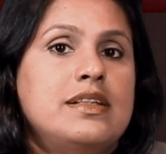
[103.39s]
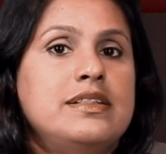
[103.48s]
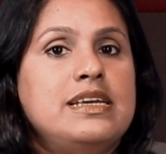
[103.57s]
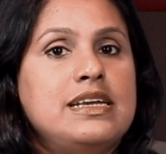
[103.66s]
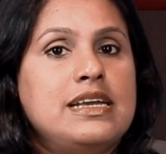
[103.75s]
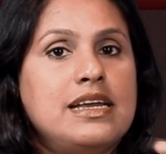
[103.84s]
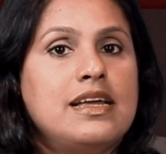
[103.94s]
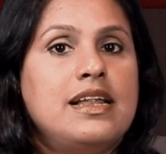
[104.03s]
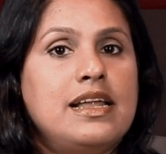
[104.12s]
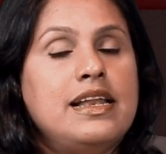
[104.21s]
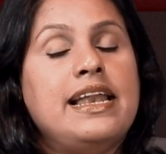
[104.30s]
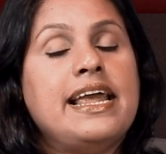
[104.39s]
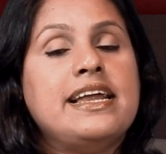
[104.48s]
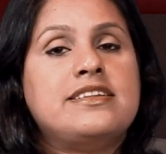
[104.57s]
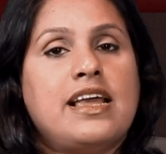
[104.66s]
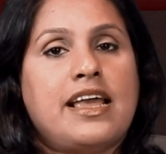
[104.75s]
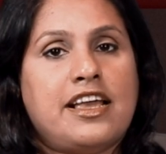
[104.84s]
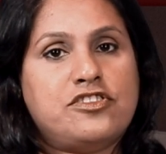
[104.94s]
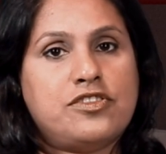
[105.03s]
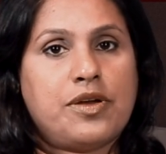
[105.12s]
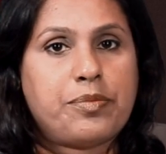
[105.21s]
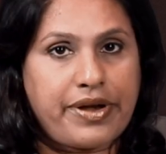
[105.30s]
the late
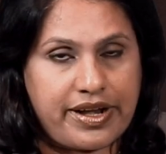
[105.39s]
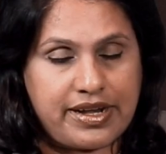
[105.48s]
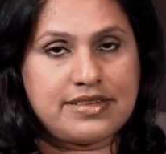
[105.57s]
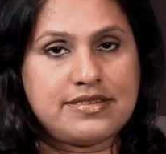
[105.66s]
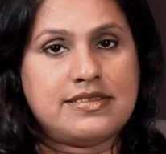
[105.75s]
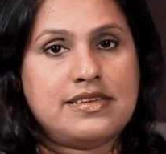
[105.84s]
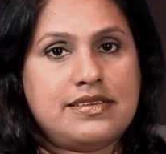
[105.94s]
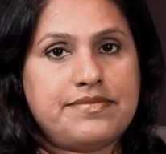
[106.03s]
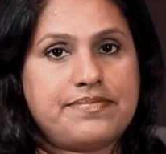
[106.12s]
age pregnancy.